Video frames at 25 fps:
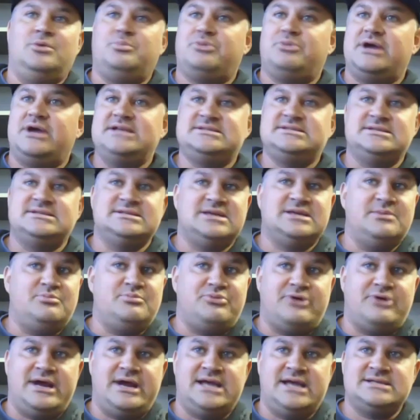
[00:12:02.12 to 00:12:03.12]
prices
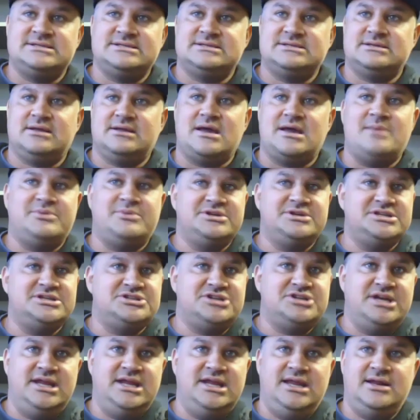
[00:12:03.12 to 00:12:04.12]
compressed,
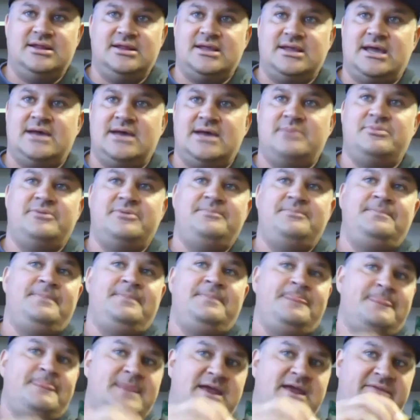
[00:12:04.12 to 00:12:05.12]
competition heated up.
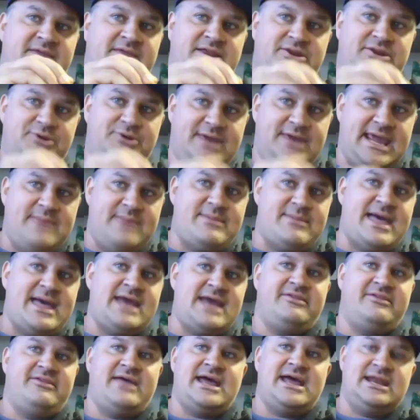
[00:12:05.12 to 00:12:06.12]
And then you came
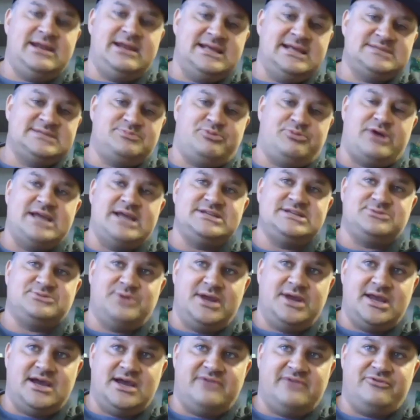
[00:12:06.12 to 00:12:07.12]
out of that, and as price
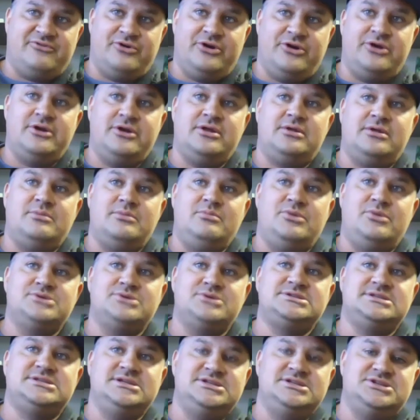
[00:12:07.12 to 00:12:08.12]
recovered,
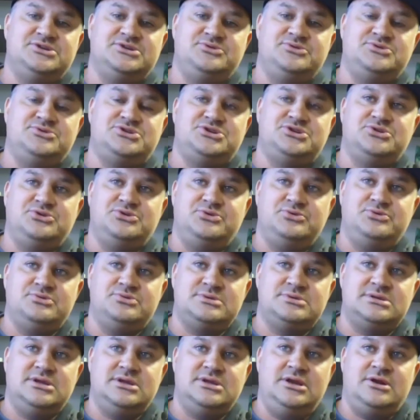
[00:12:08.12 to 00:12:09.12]
mostly due
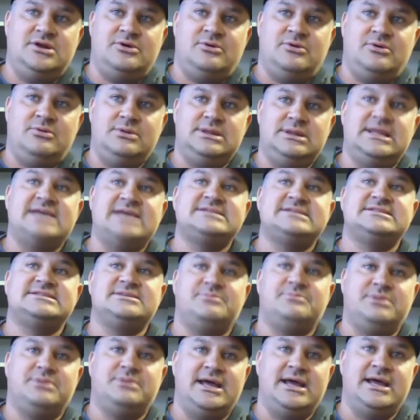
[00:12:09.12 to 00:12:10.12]
to, less
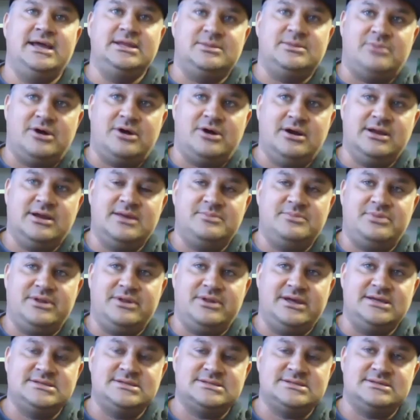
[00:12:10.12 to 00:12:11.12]
supply in the
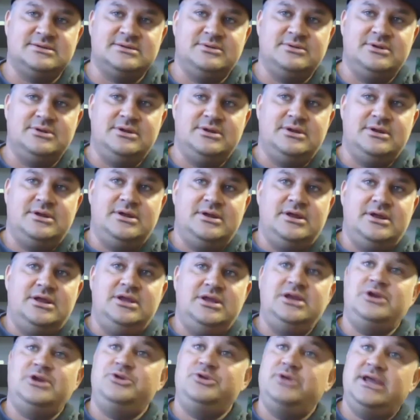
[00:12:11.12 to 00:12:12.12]
marketplace,
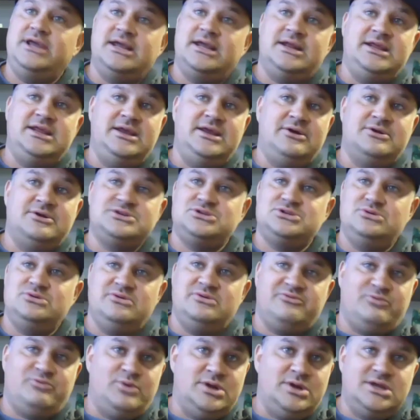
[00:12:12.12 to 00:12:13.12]
you get a year or two
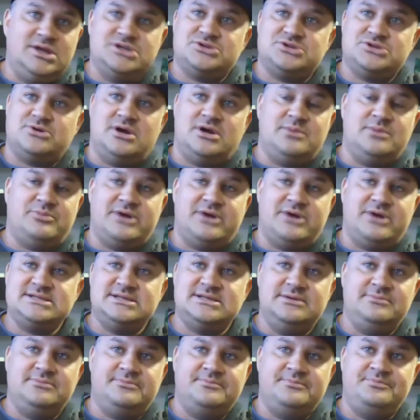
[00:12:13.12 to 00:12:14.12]
of really strong
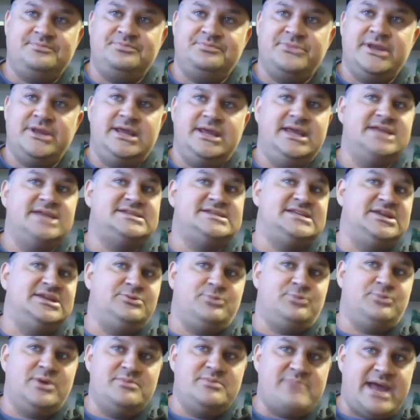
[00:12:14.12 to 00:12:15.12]
pricing. It
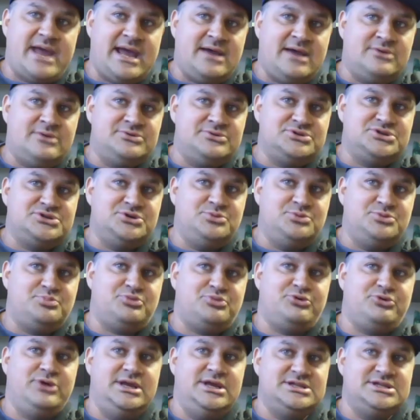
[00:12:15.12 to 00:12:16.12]
didn't rebound to
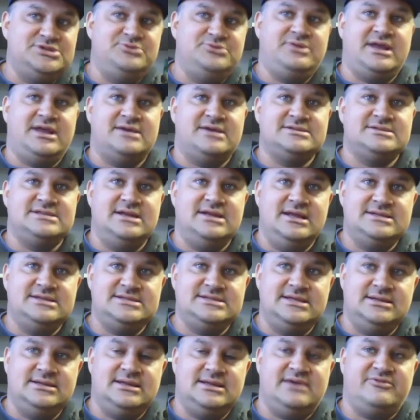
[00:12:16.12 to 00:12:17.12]

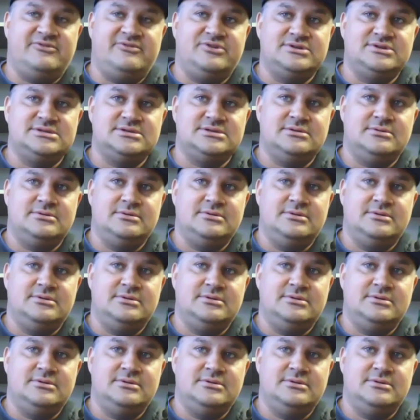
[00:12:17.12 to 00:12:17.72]
pre-2018 levels,